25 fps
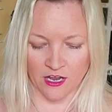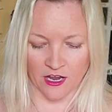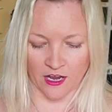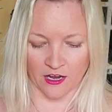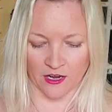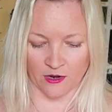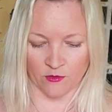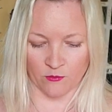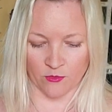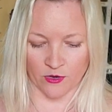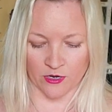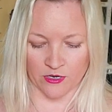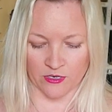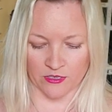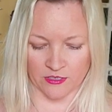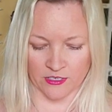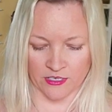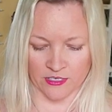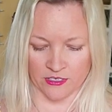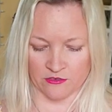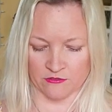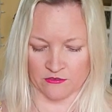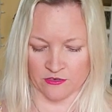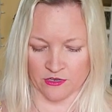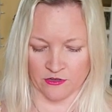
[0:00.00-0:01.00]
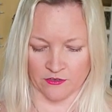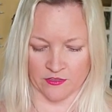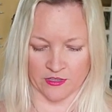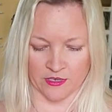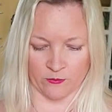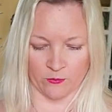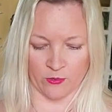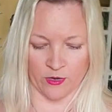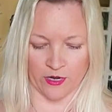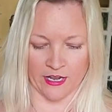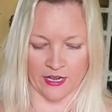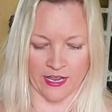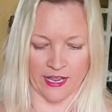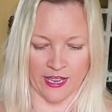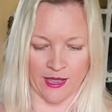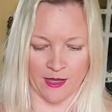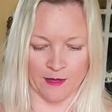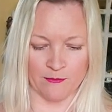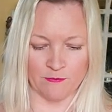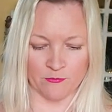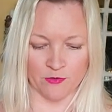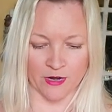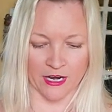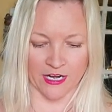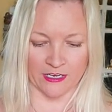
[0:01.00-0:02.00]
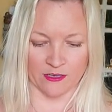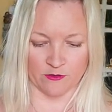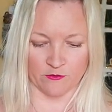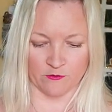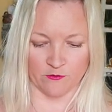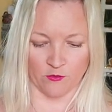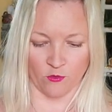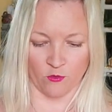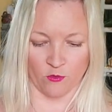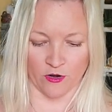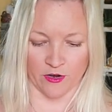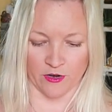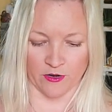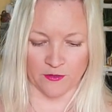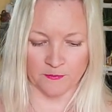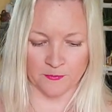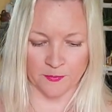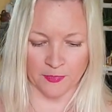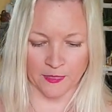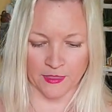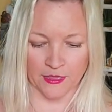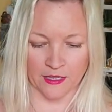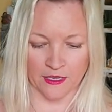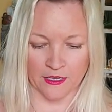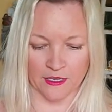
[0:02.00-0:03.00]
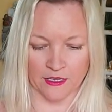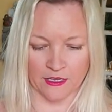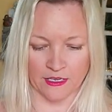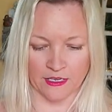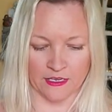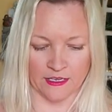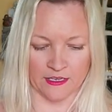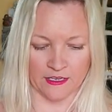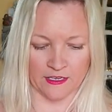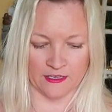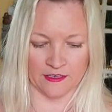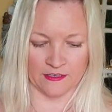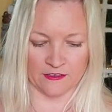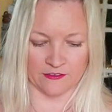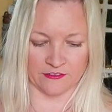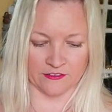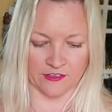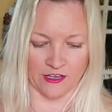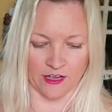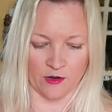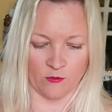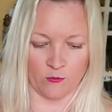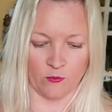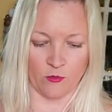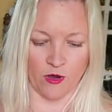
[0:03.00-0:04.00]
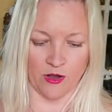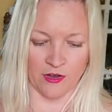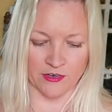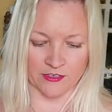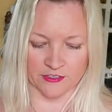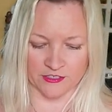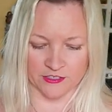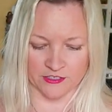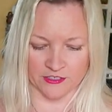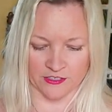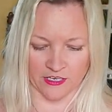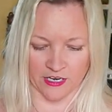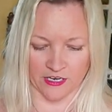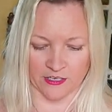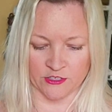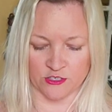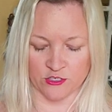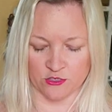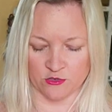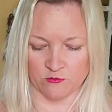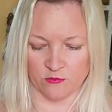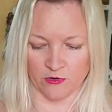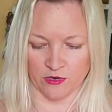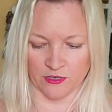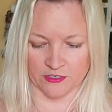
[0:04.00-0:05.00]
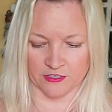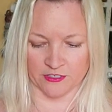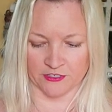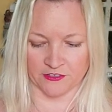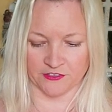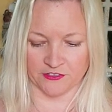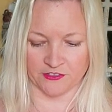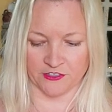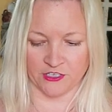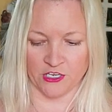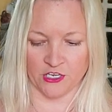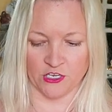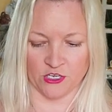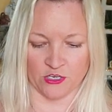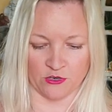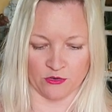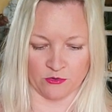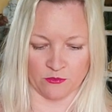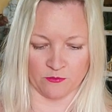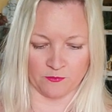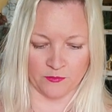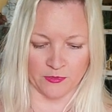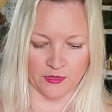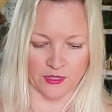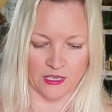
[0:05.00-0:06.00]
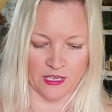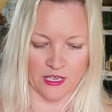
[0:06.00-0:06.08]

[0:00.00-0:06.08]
I want to let you know that what I am ready for is I want, I do want to see you.